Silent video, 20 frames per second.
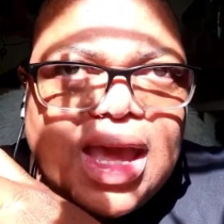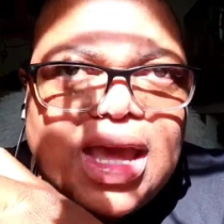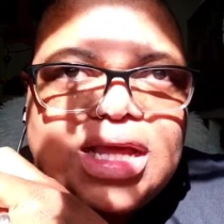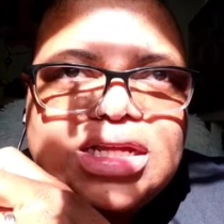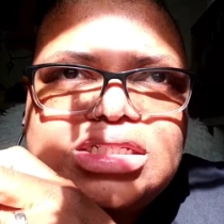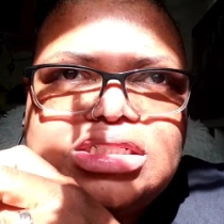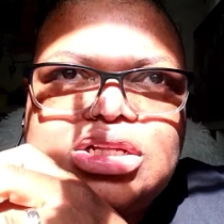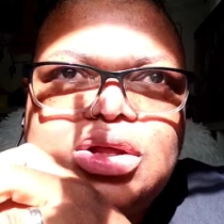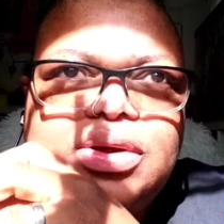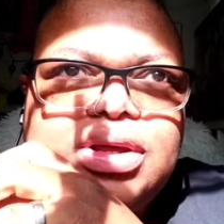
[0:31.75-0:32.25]

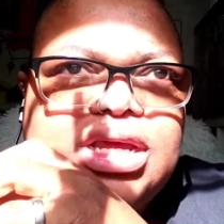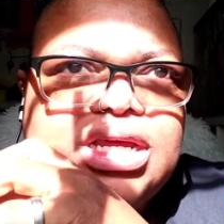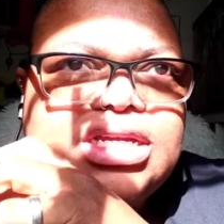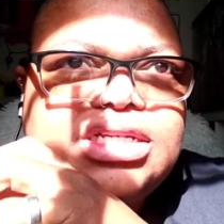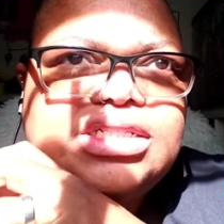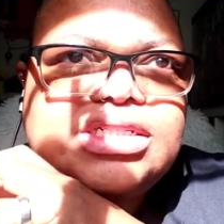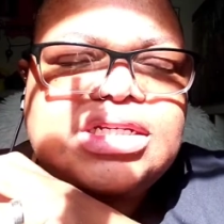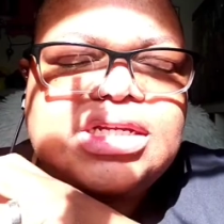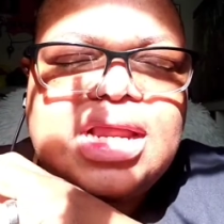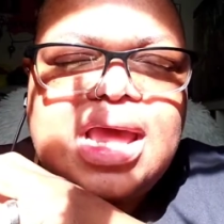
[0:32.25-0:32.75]
It's so
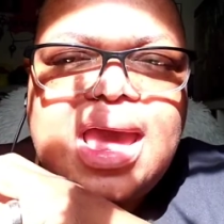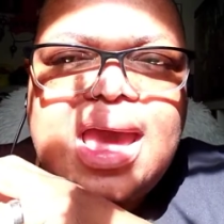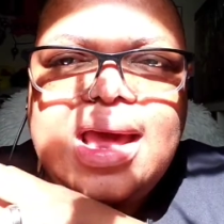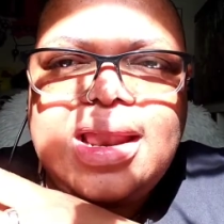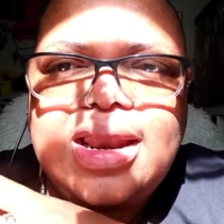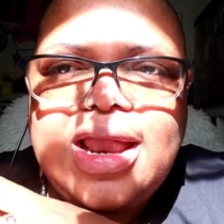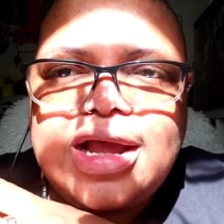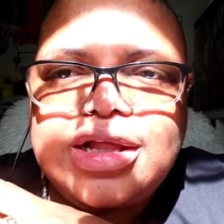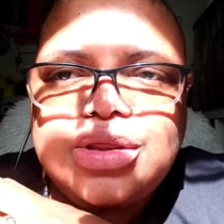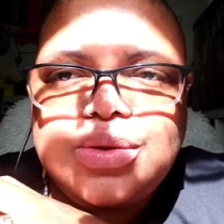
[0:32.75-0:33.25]
easy to
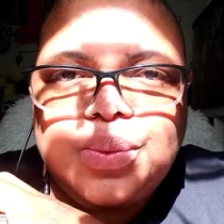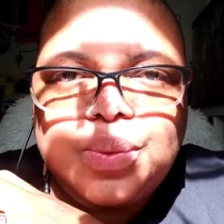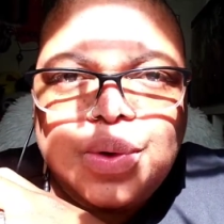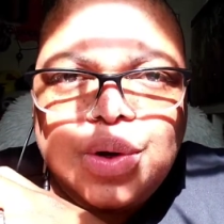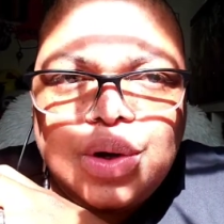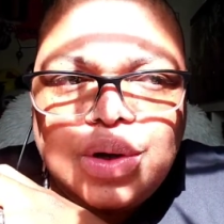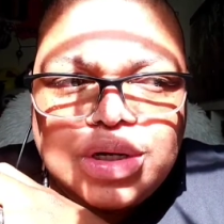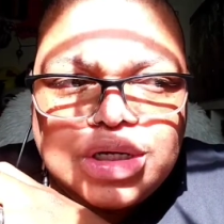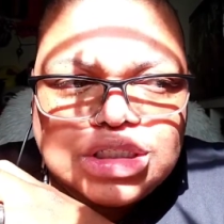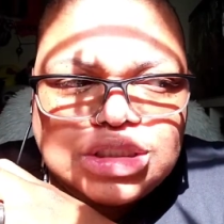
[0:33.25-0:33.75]
act like the
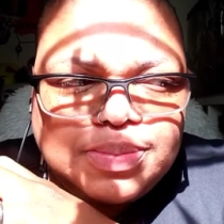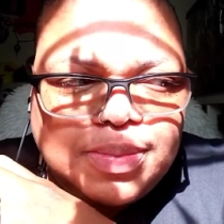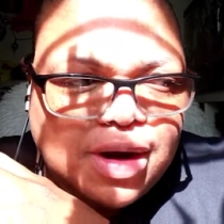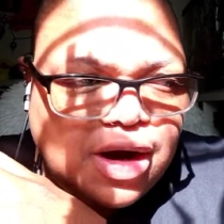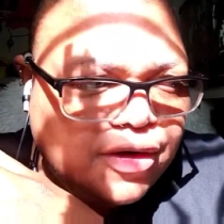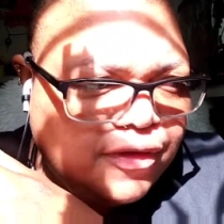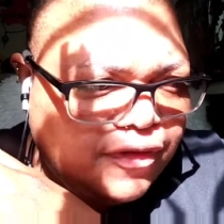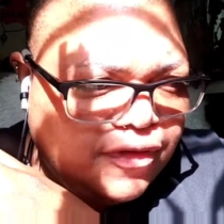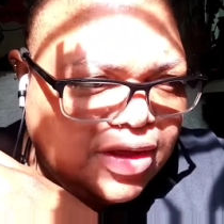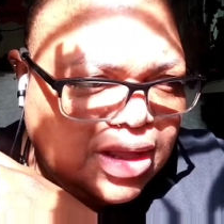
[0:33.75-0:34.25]
world is
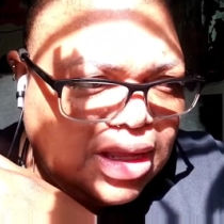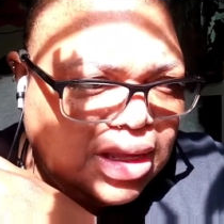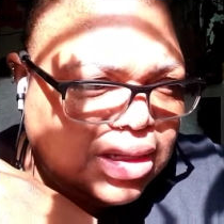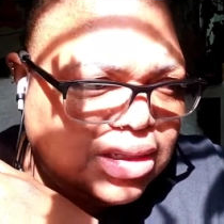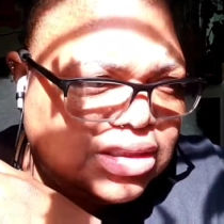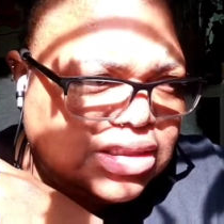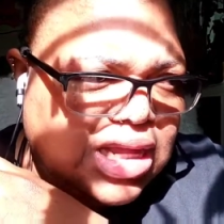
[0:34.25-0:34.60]
perfect,